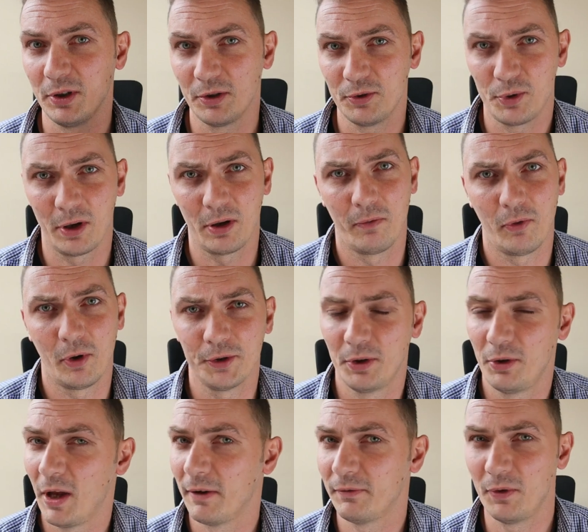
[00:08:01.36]
need a drink of
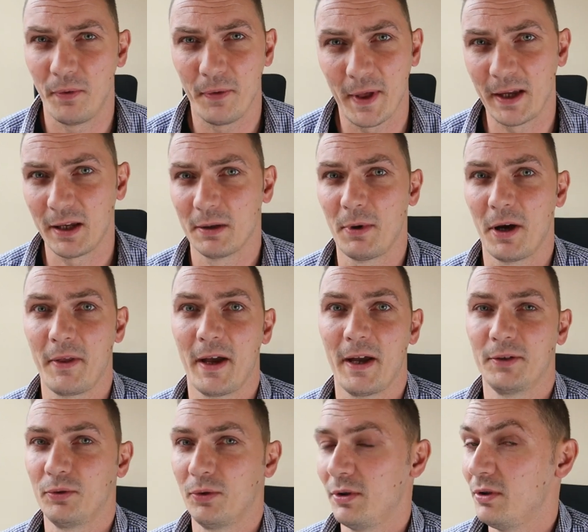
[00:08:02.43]
water. You have to think about
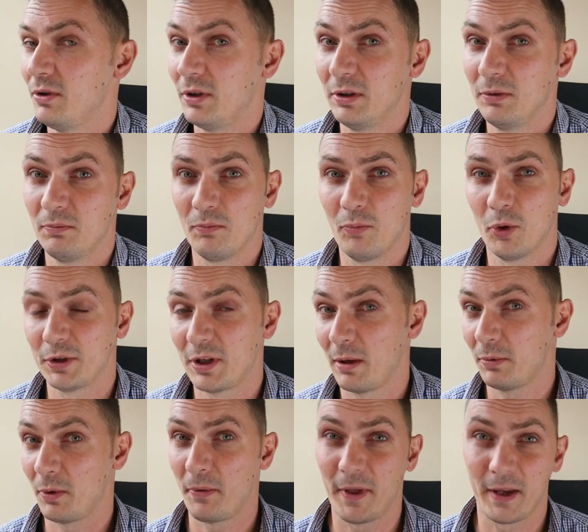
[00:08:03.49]
that, or you need more
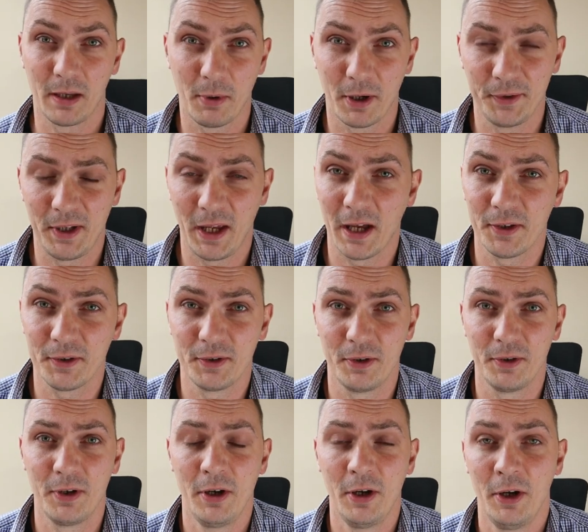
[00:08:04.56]
time to think about the
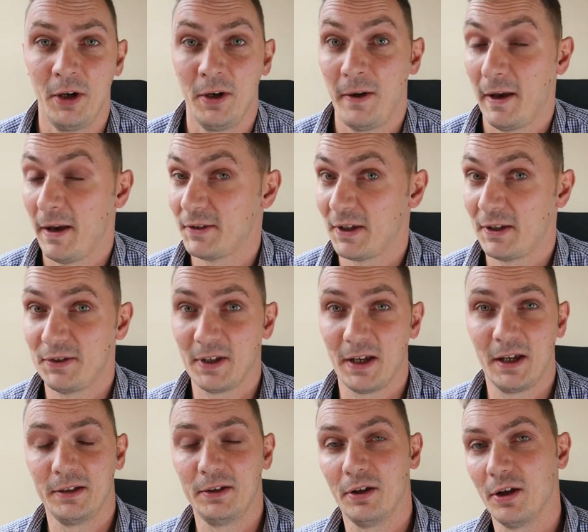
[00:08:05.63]
answer. As I
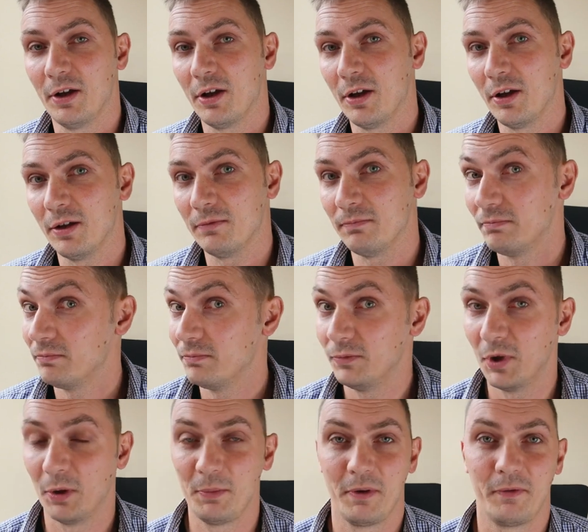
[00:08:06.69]
said,
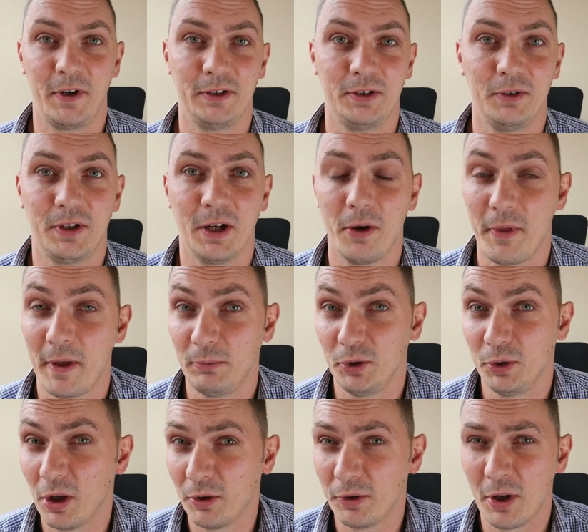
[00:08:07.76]
don't be afraid to tell them
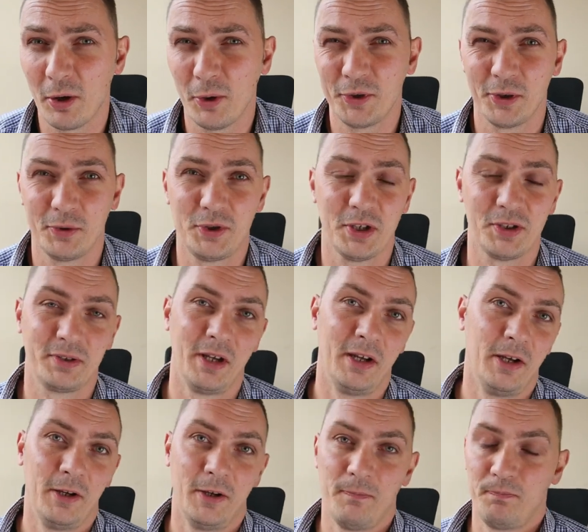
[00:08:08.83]
you don't know. So
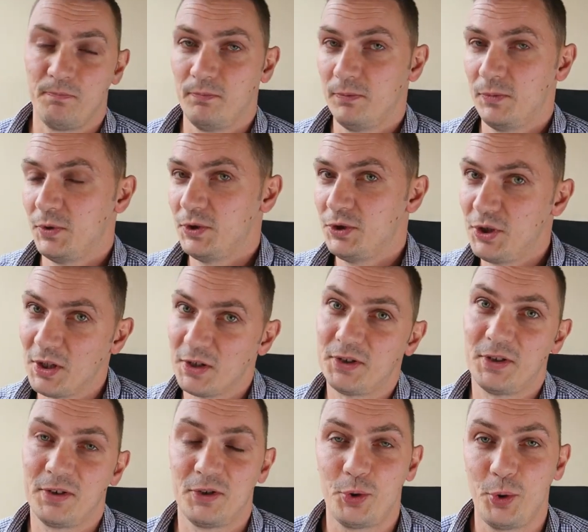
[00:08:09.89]

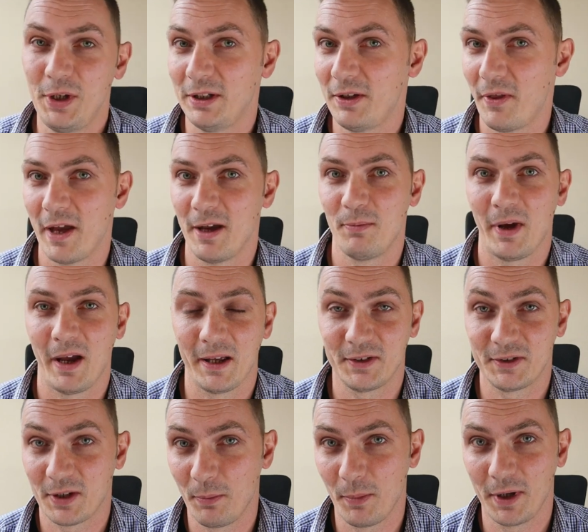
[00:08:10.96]
just treat them as
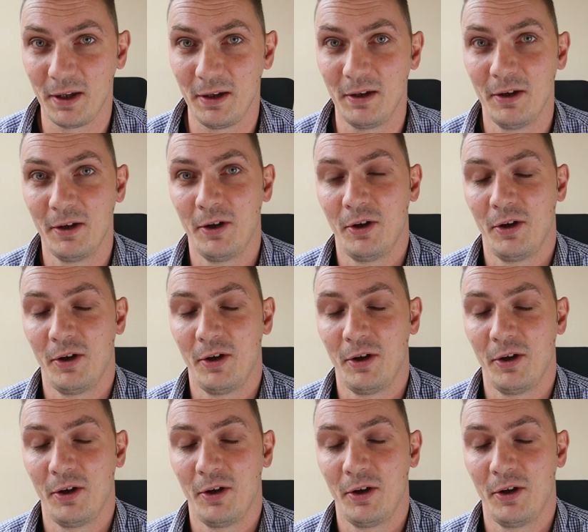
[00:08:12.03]
somebody